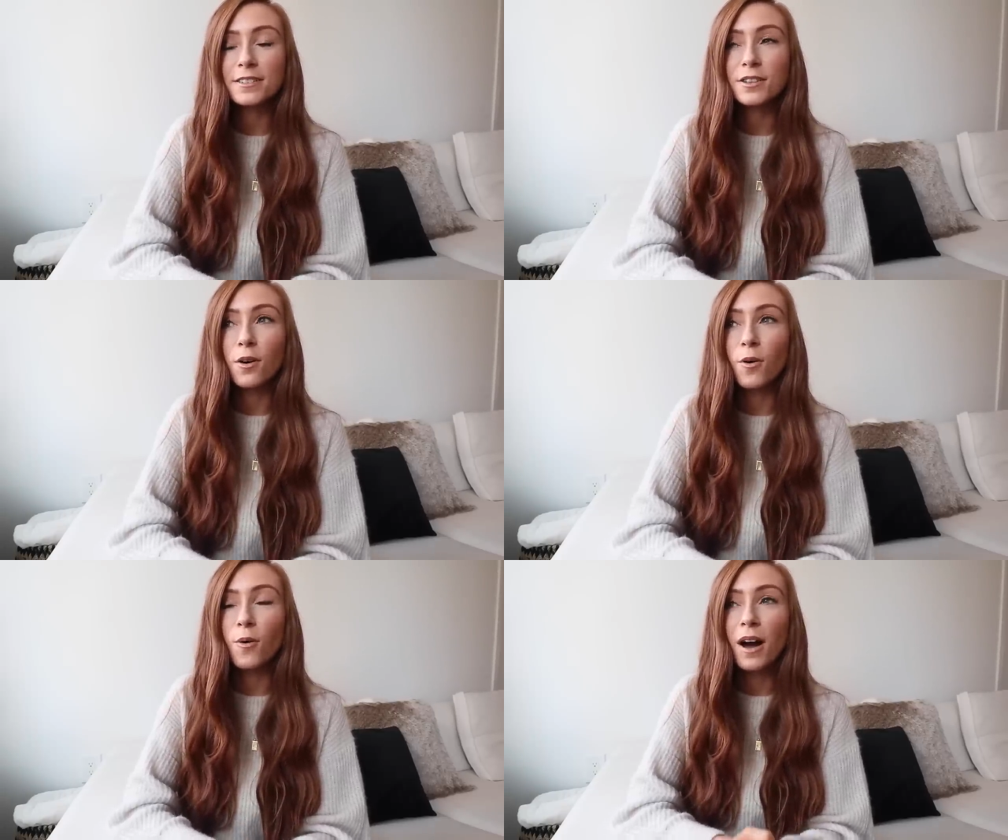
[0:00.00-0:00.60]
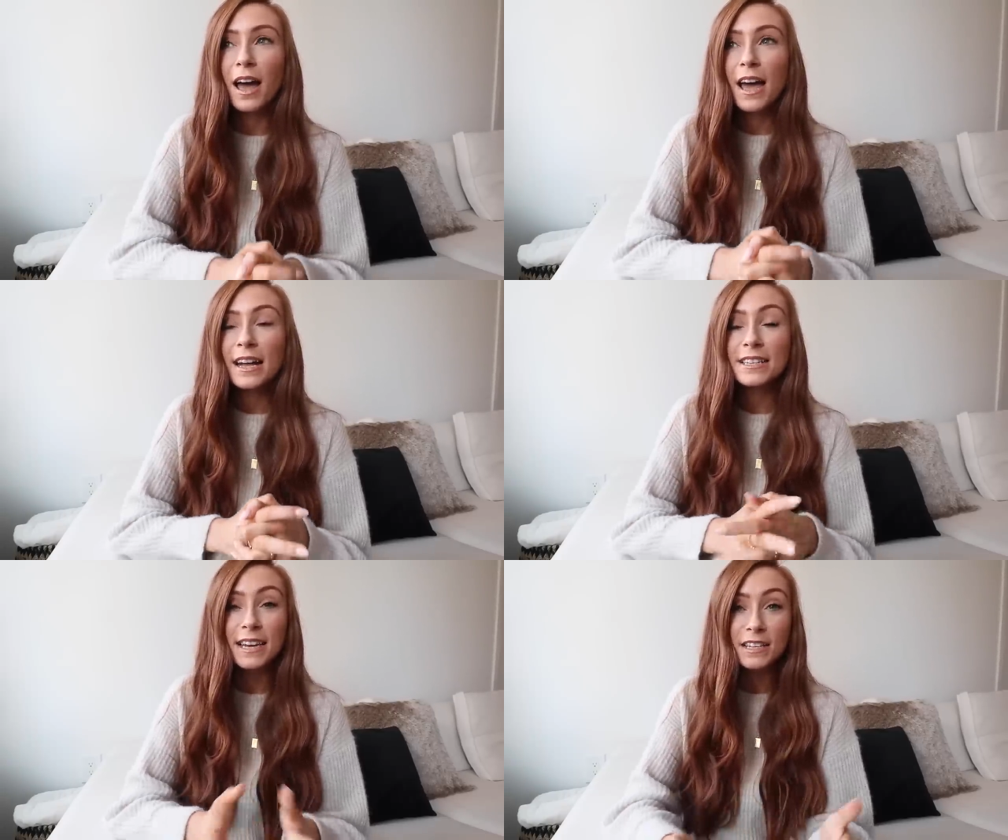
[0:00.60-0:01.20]
So
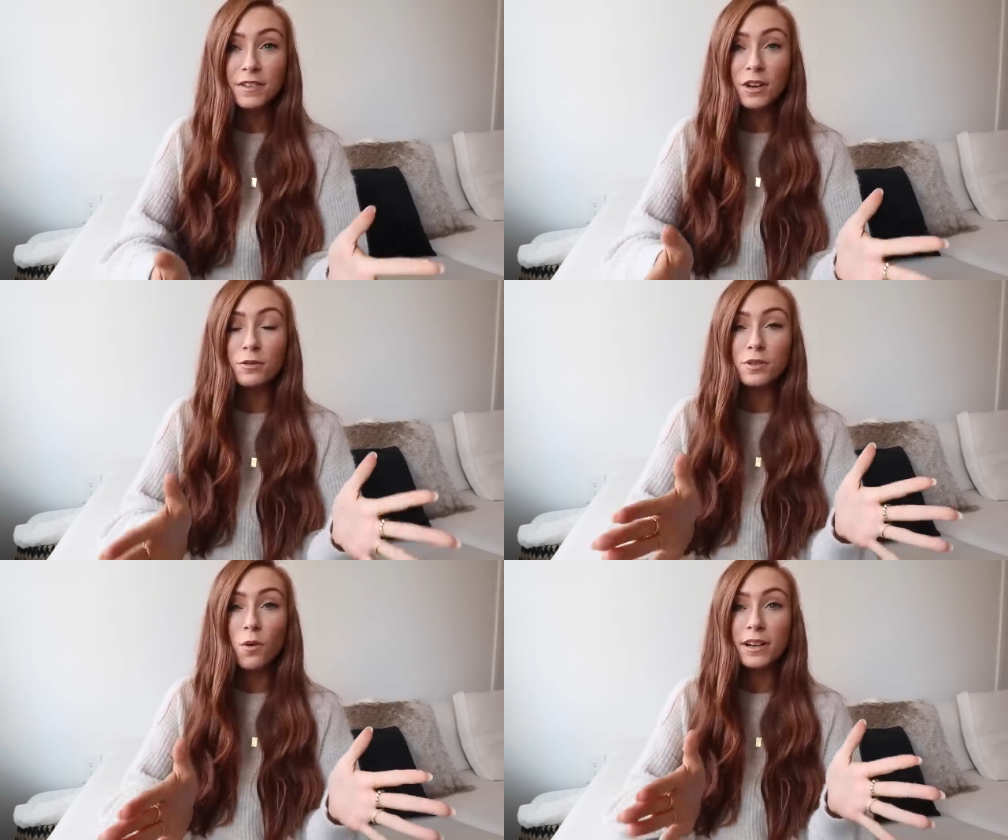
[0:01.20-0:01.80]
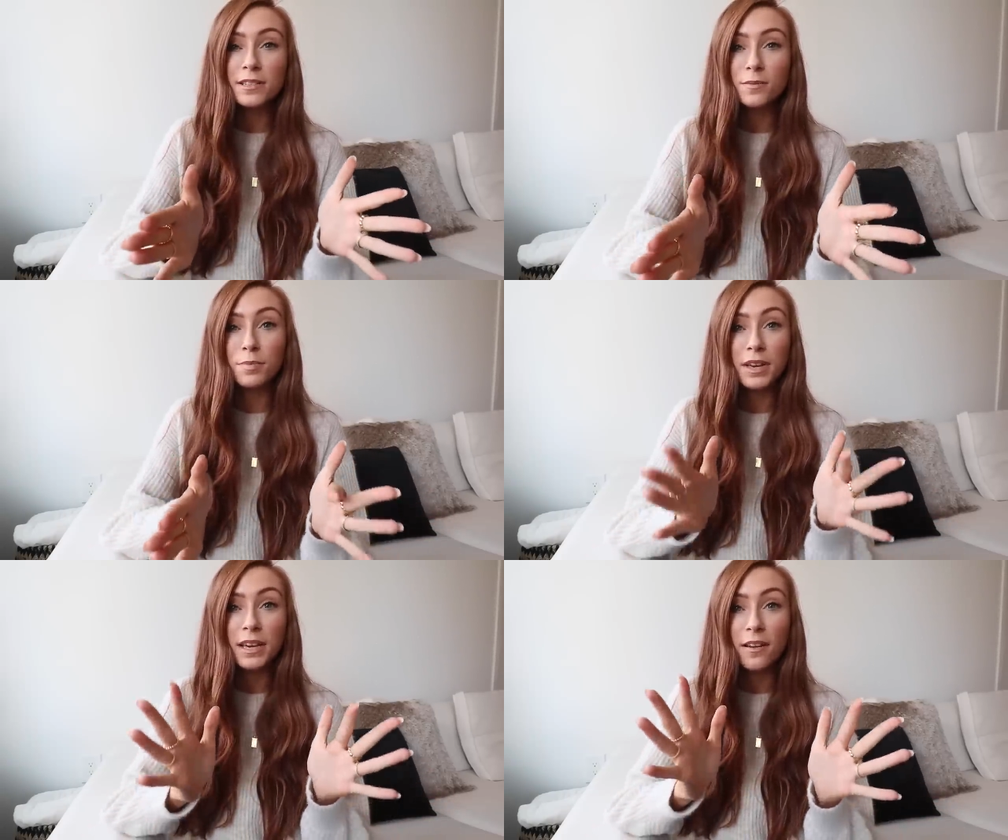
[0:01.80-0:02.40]
today's video is going to
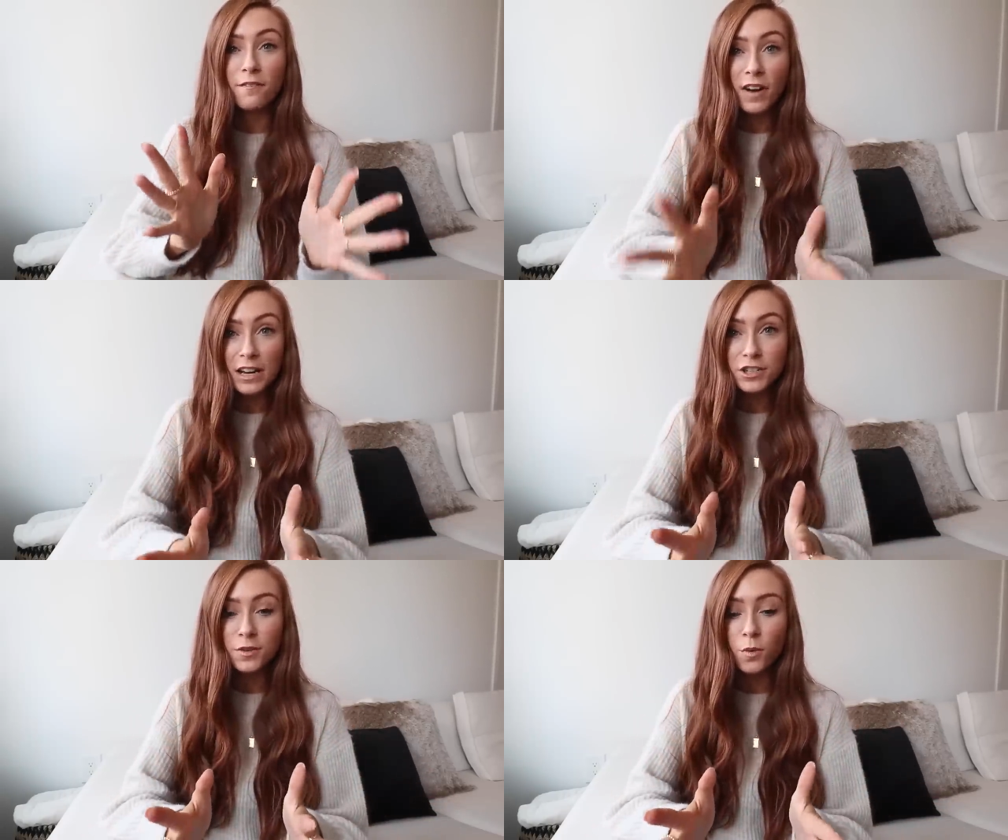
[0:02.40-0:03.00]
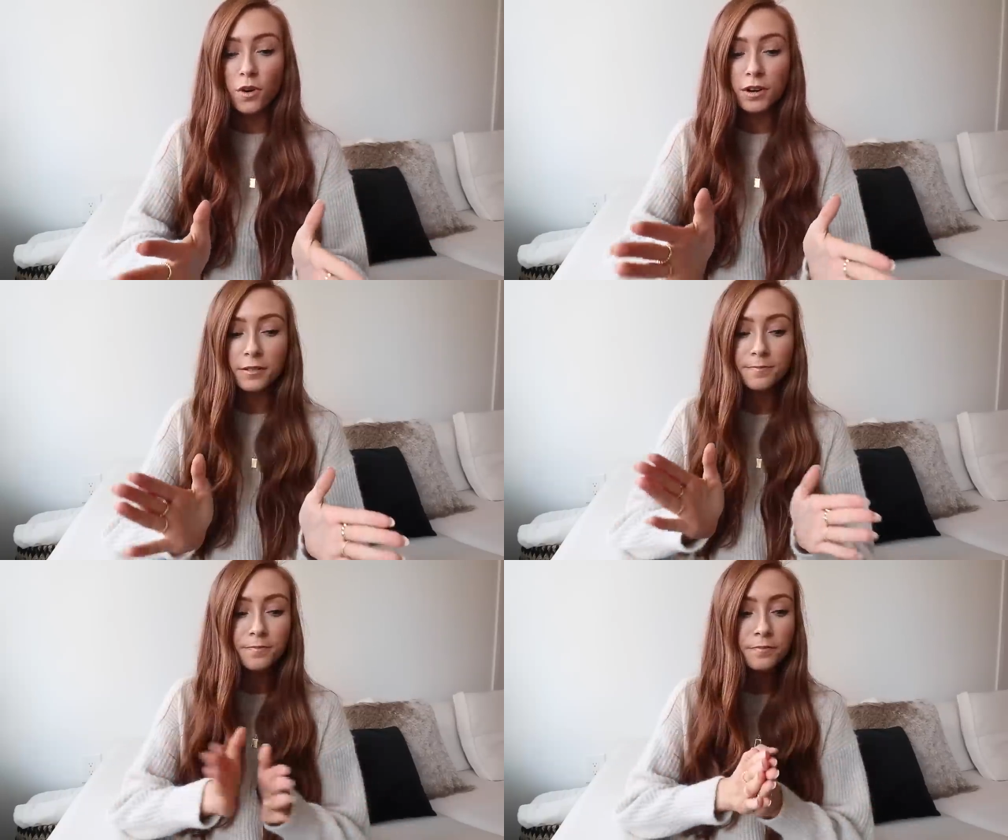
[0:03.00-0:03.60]
be a fashion
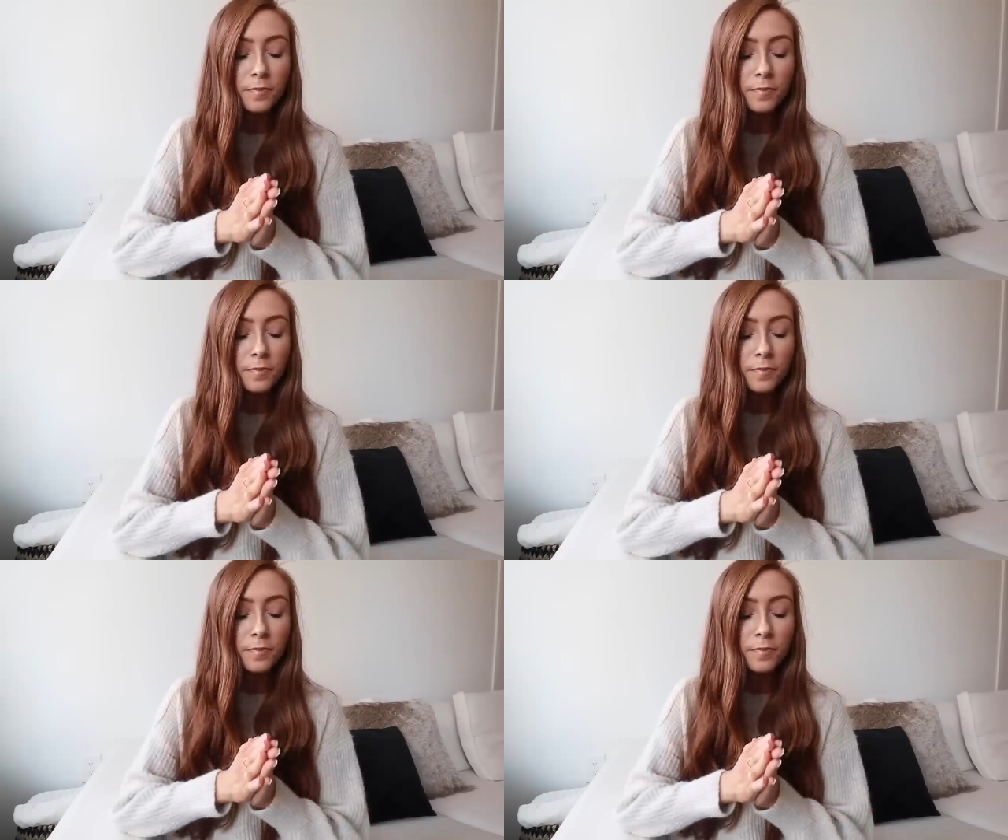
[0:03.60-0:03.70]
one.